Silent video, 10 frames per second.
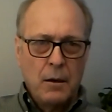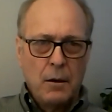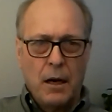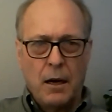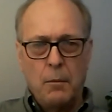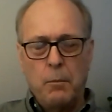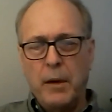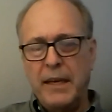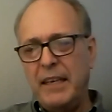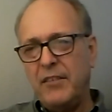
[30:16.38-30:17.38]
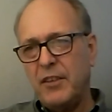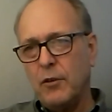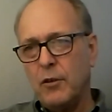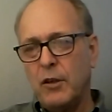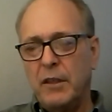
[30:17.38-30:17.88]
but he
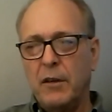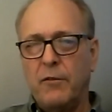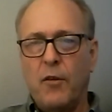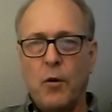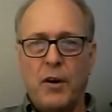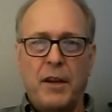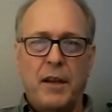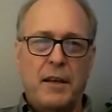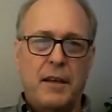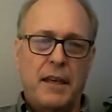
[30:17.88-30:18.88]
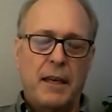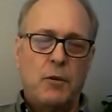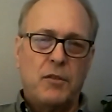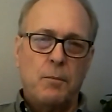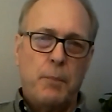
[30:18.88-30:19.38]
still couldn't afford it, and he
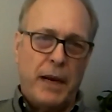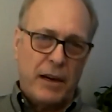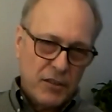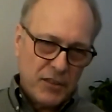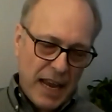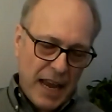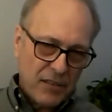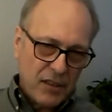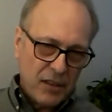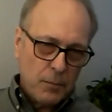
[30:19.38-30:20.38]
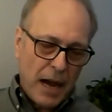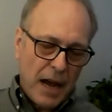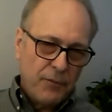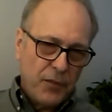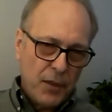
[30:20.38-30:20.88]
was embarrassed to ask his
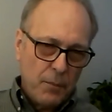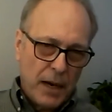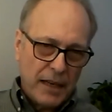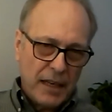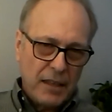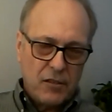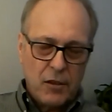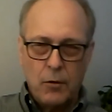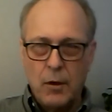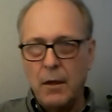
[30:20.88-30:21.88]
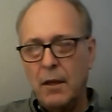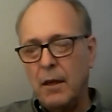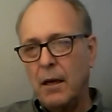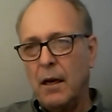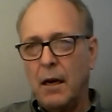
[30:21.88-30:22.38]
mom for the money. So
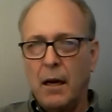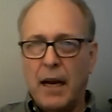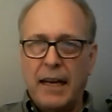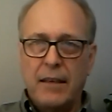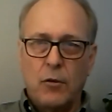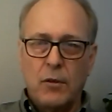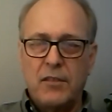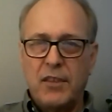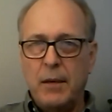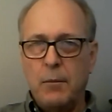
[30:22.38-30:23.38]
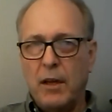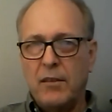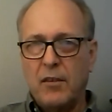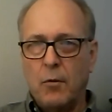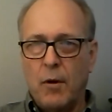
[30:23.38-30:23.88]
I'd only see him
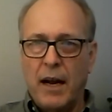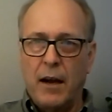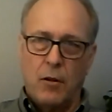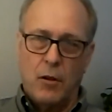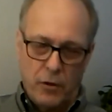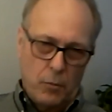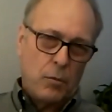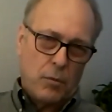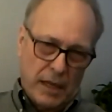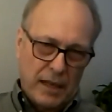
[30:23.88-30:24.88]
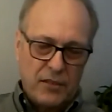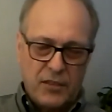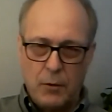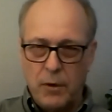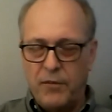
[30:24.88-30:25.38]
once in a while, although, like I
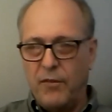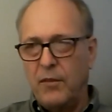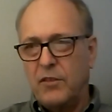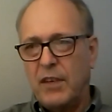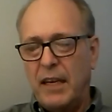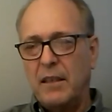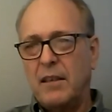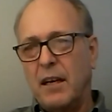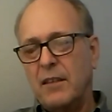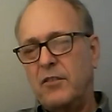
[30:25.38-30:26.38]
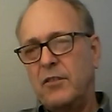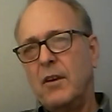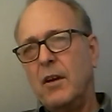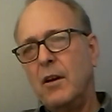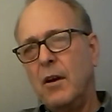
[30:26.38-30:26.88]
say, we've stayed in touch
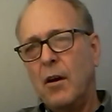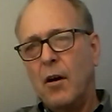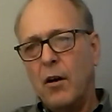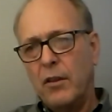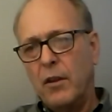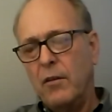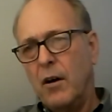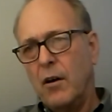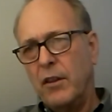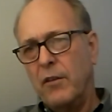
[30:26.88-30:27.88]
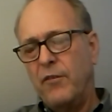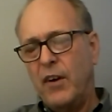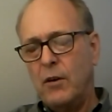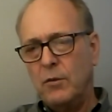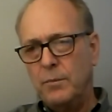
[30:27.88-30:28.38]
on the
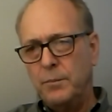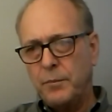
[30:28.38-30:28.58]
phone.